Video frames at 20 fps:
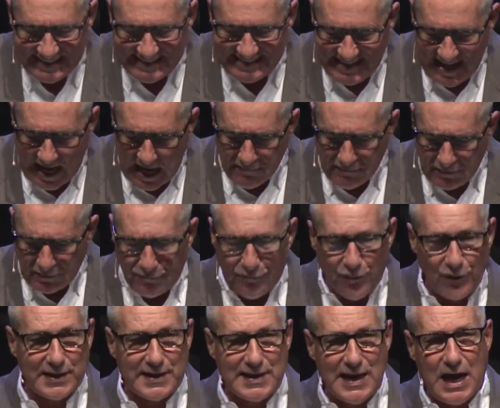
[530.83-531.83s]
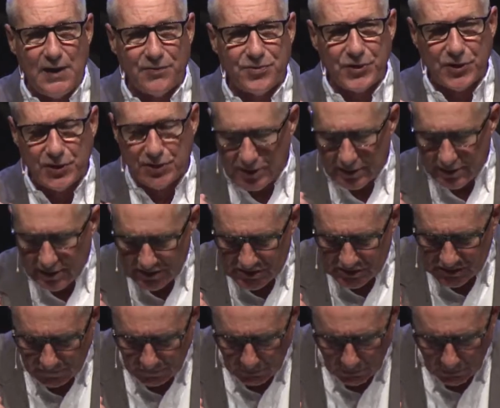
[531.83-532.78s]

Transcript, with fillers: David forgot the goodness of the